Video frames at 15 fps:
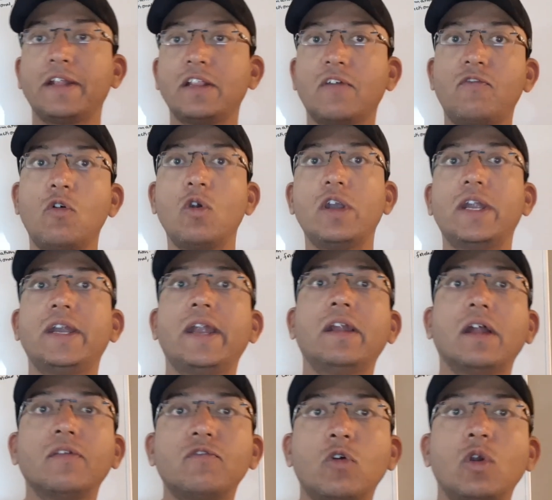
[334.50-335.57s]
the folded and
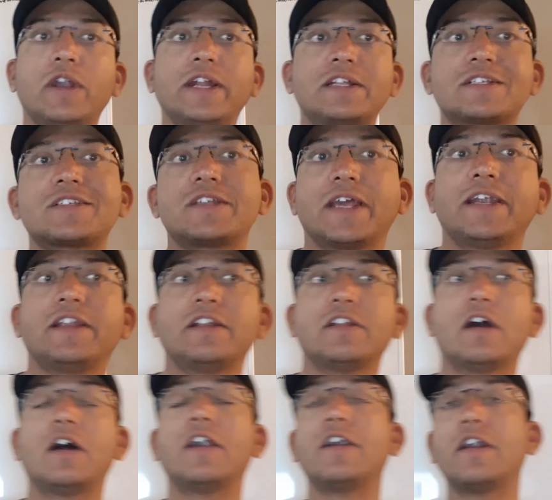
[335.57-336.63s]
unfolded state in
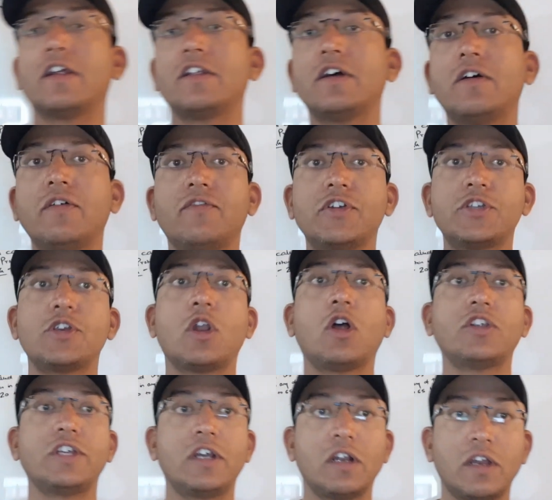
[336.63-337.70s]
under the
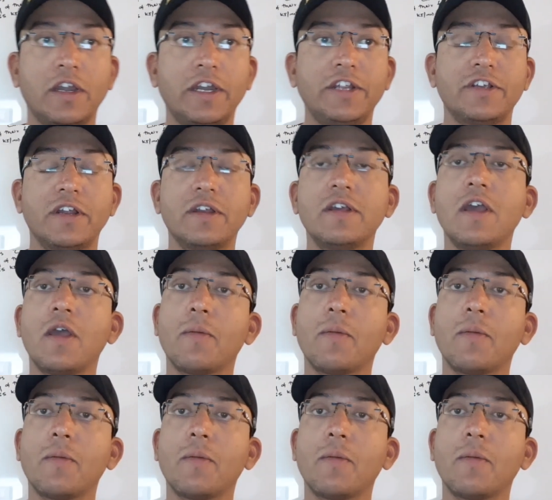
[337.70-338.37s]
physiological condition.